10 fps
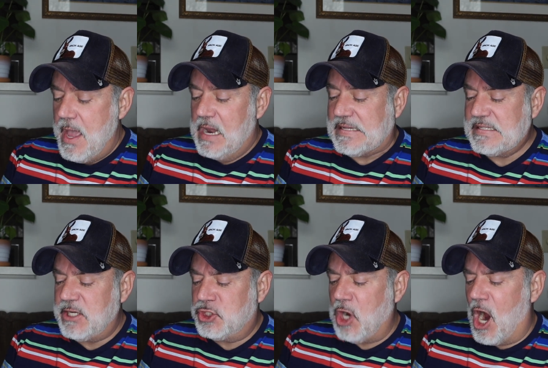And it says,
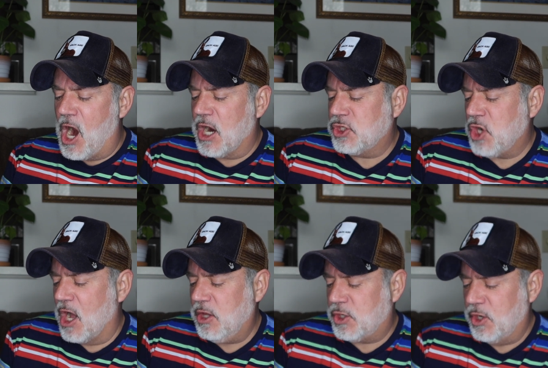a dark
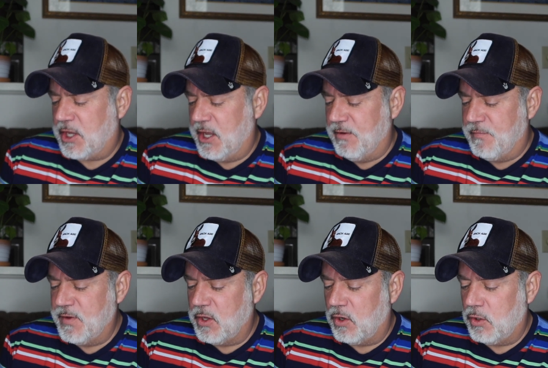chocolate cookie
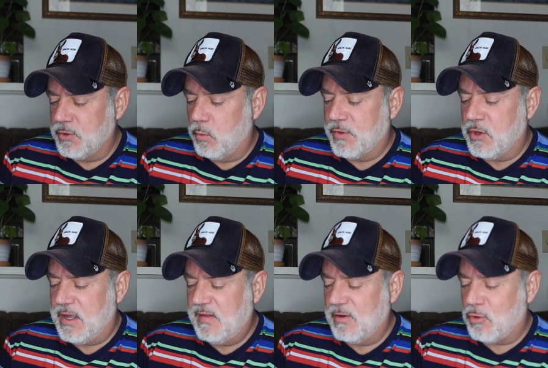filled with
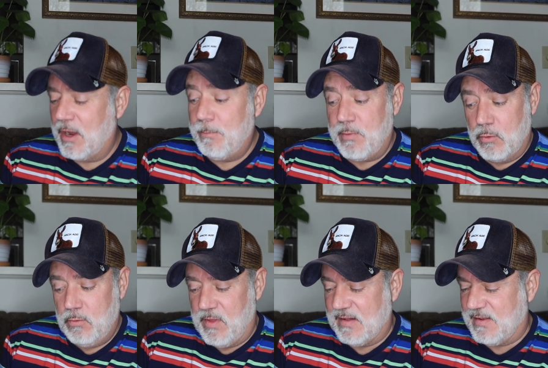cookies and cream,
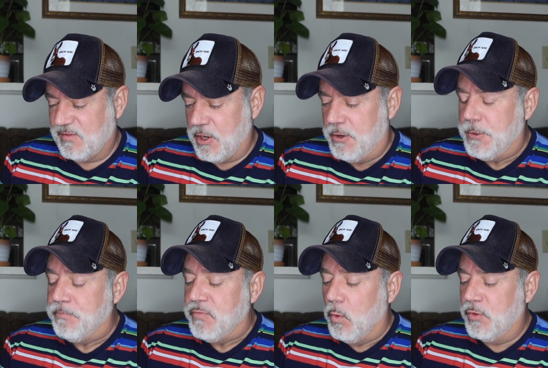ooh, that sounds good,
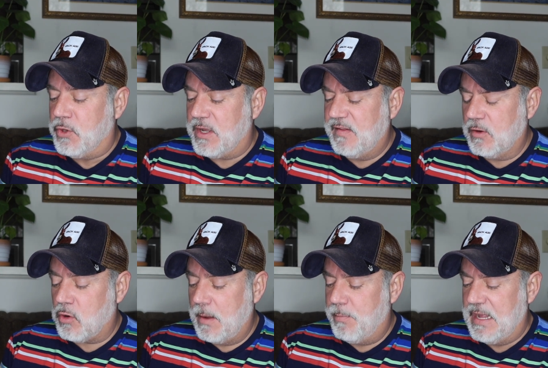with cookies and
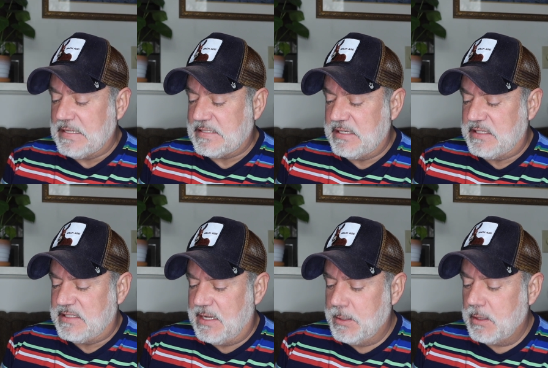cream pieces,
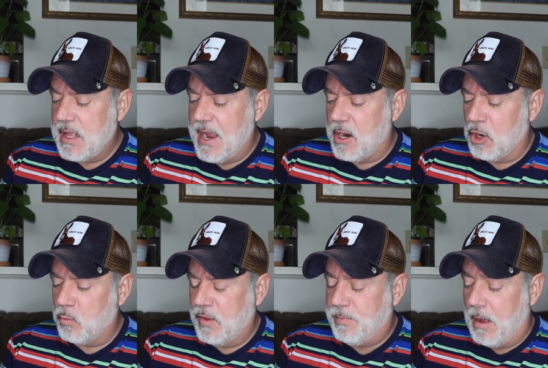then
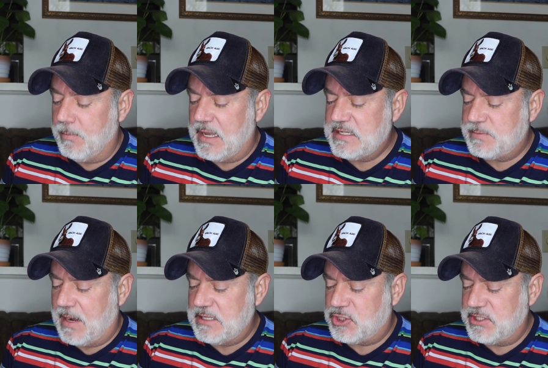layered with pumpkin
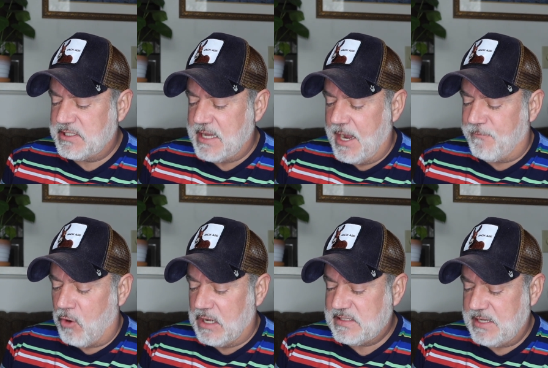spice cheesecake
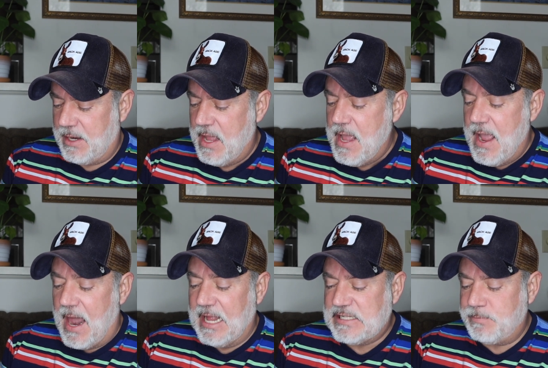frosting
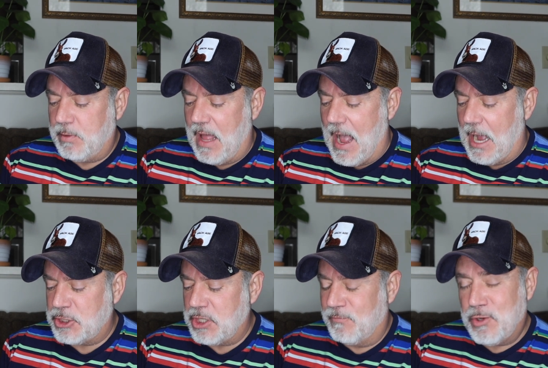and a
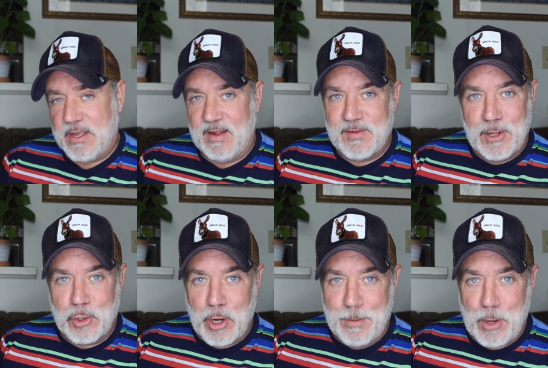splash of cookies and
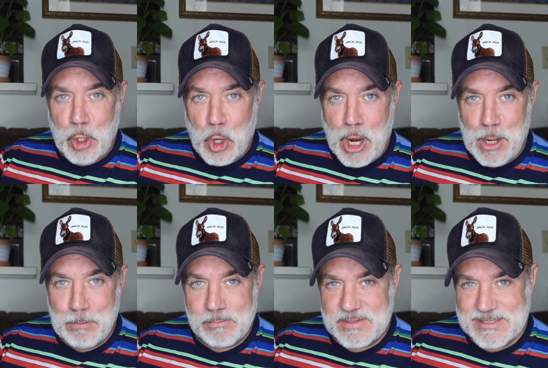cream
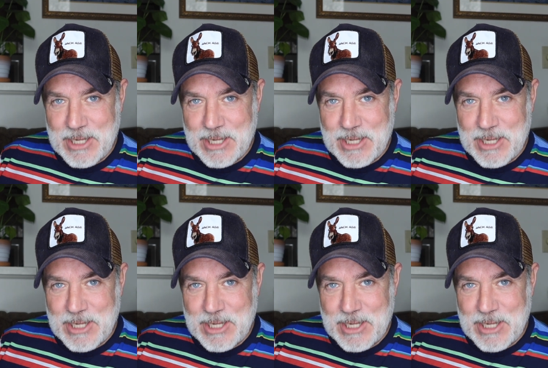crumbs.